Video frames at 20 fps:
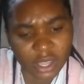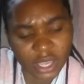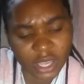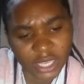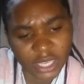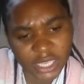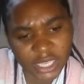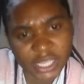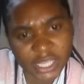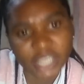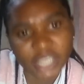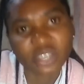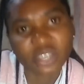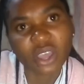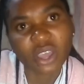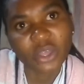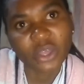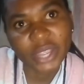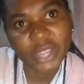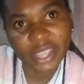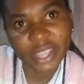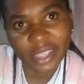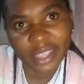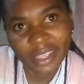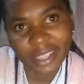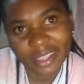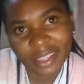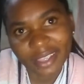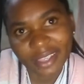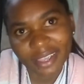I just said,
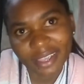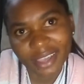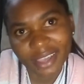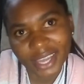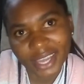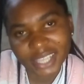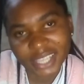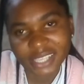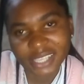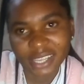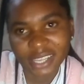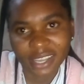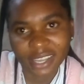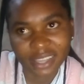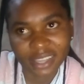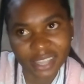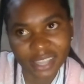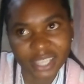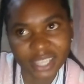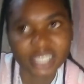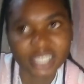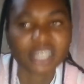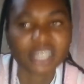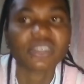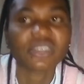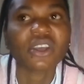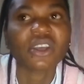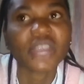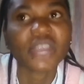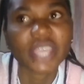okay. I didn't say anything. I just said,
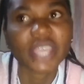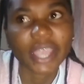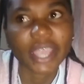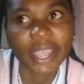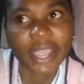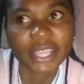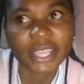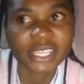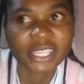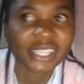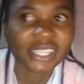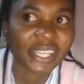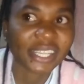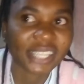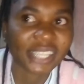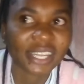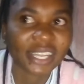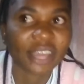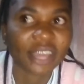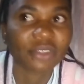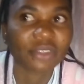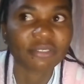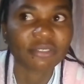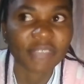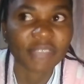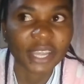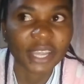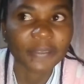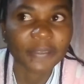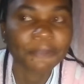okay. Since they say they are not
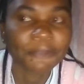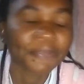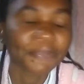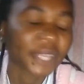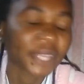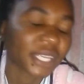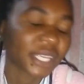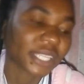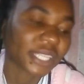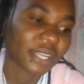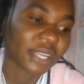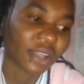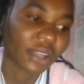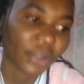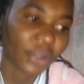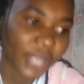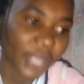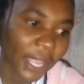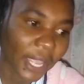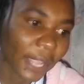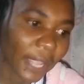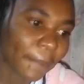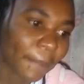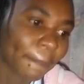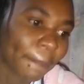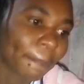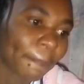fine, I just said, okay.